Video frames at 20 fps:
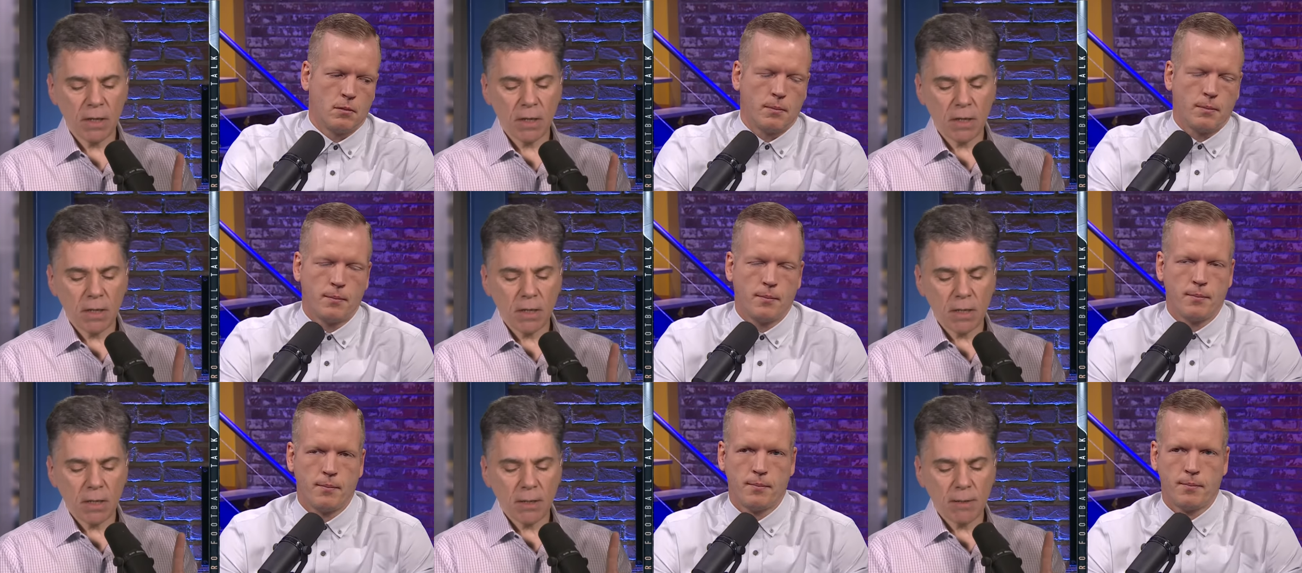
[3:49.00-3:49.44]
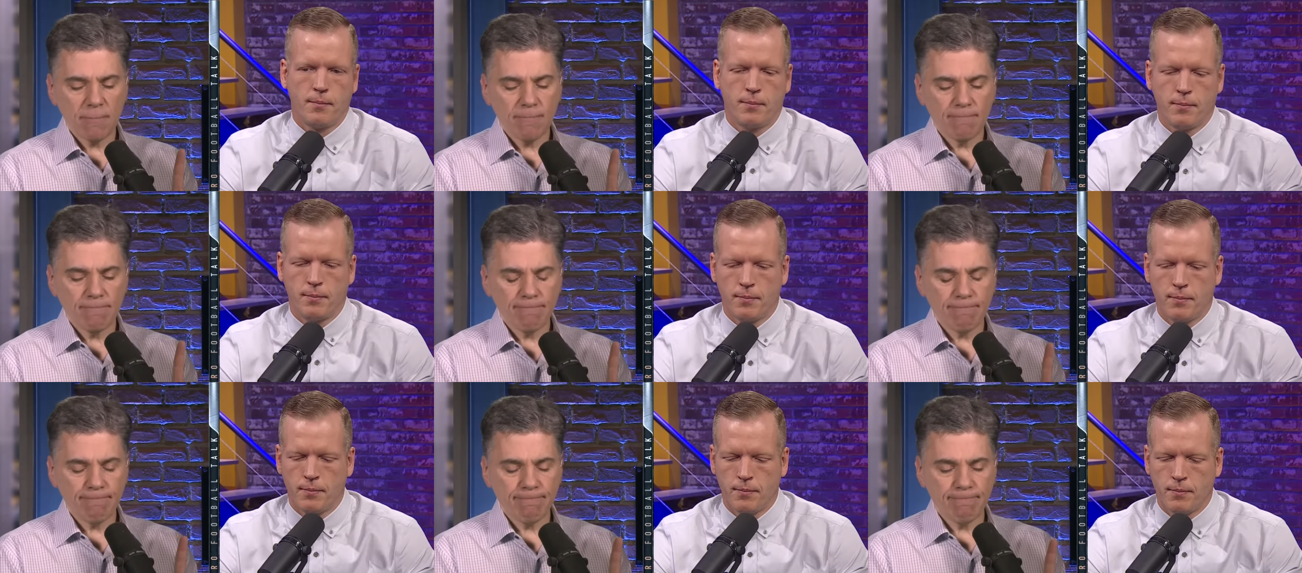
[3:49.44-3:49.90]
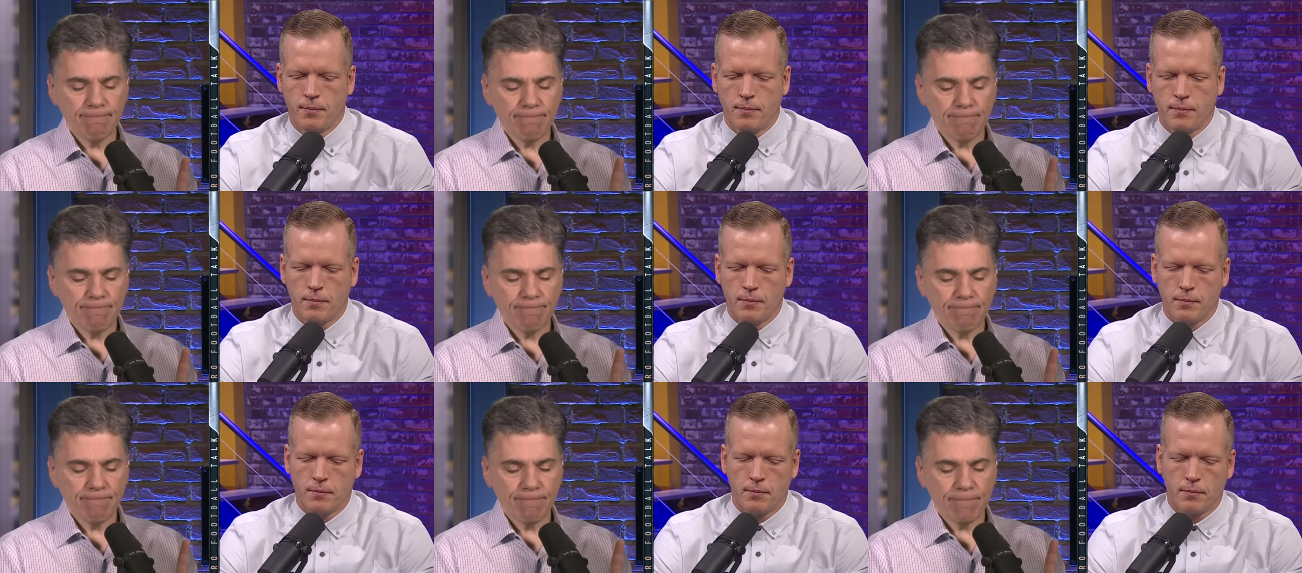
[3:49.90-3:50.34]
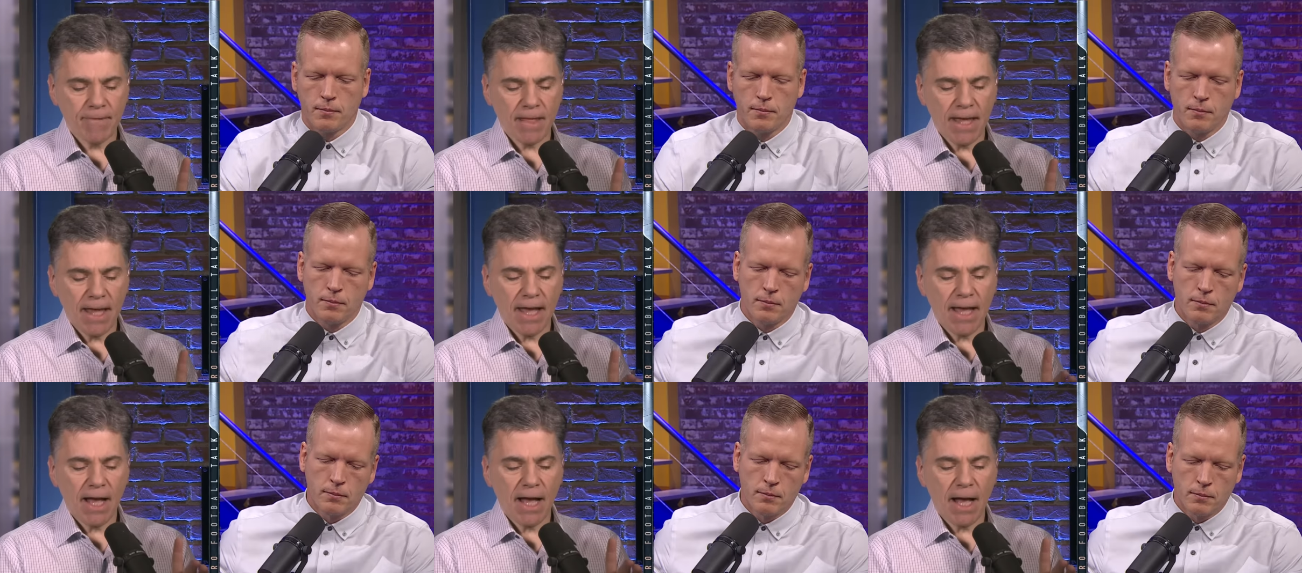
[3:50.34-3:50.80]

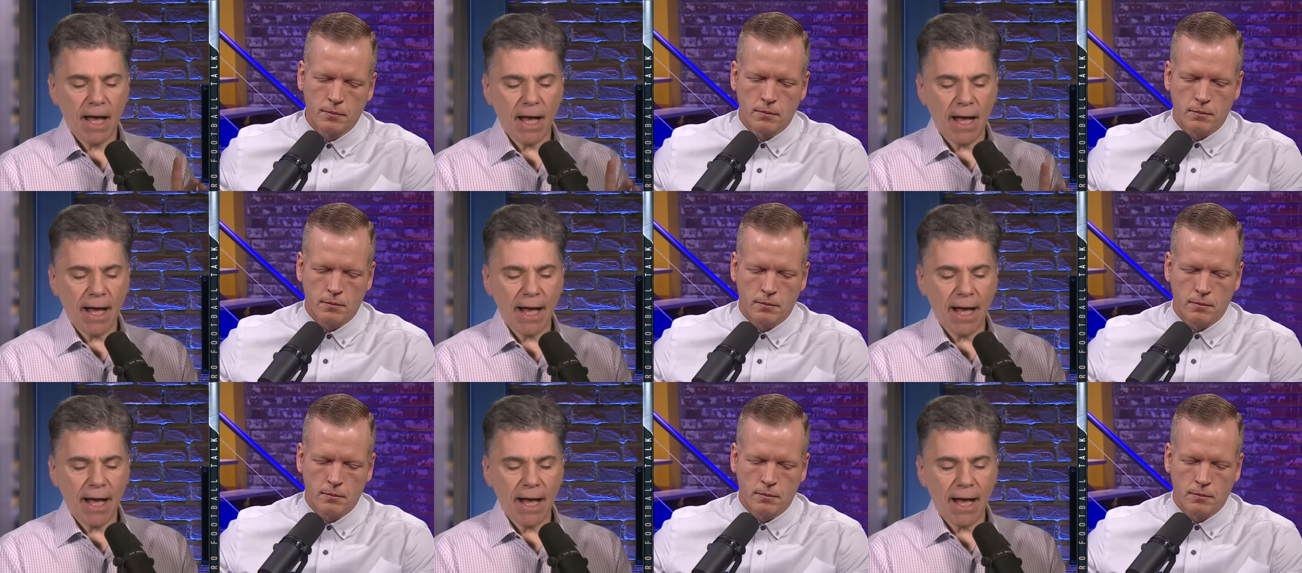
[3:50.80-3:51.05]
Nothing is said.